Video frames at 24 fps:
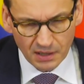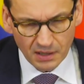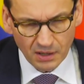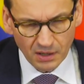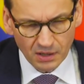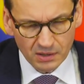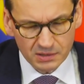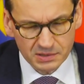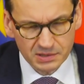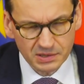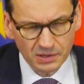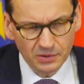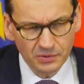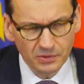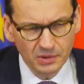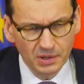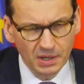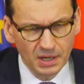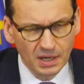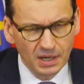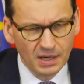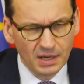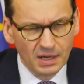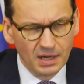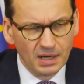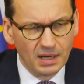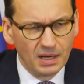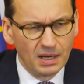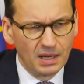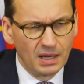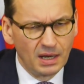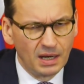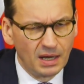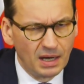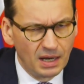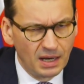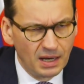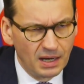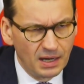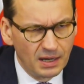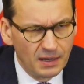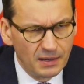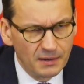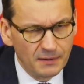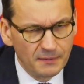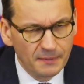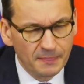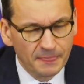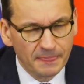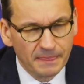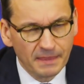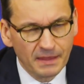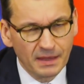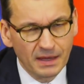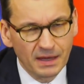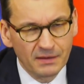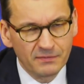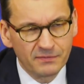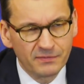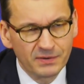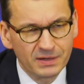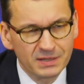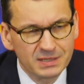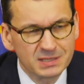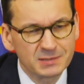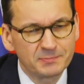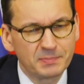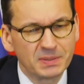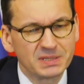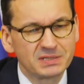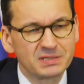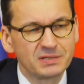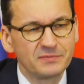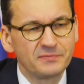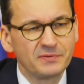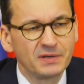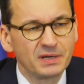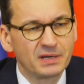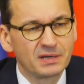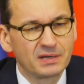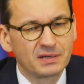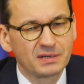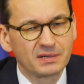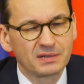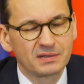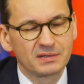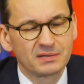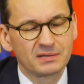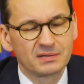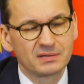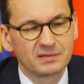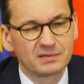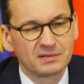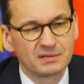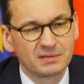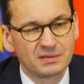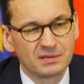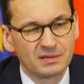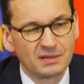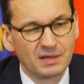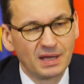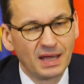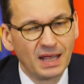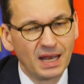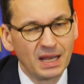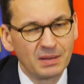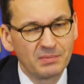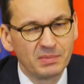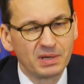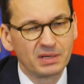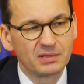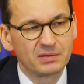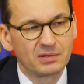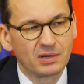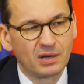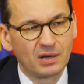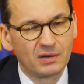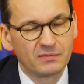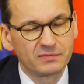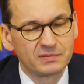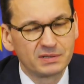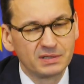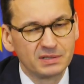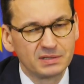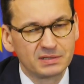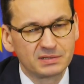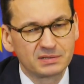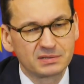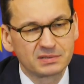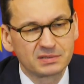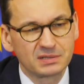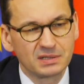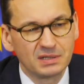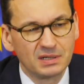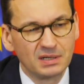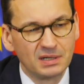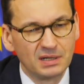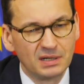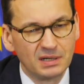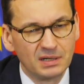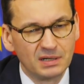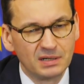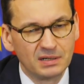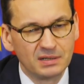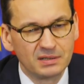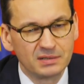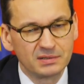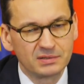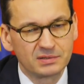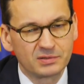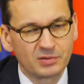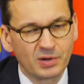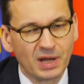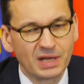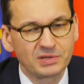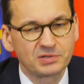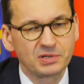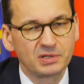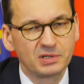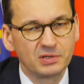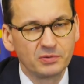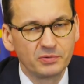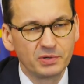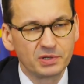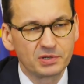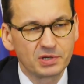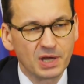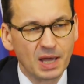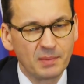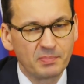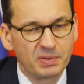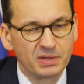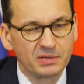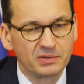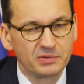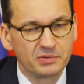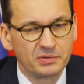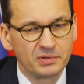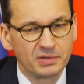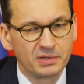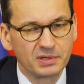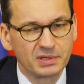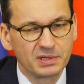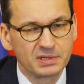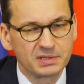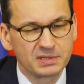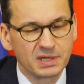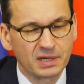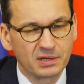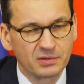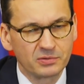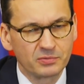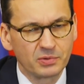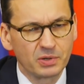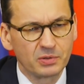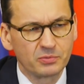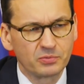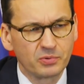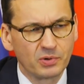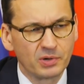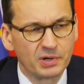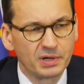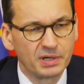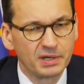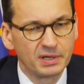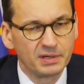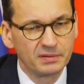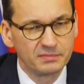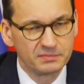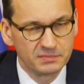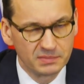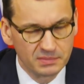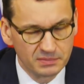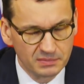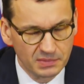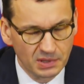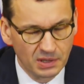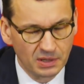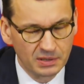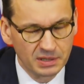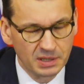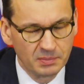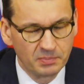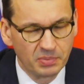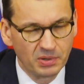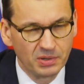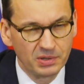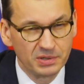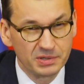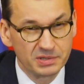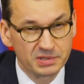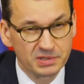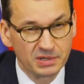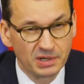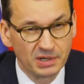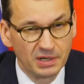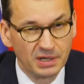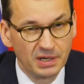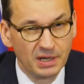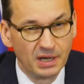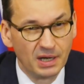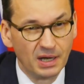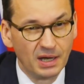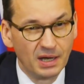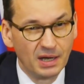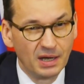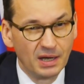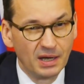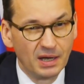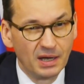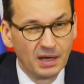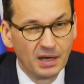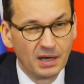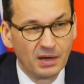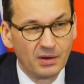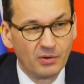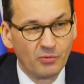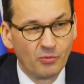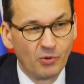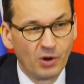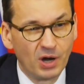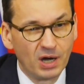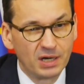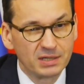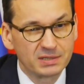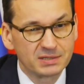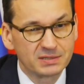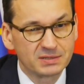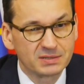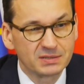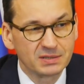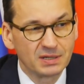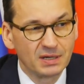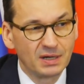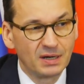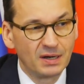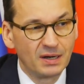Also, a very specific element of this tragedy which happened during the Second World War on the Polish soil was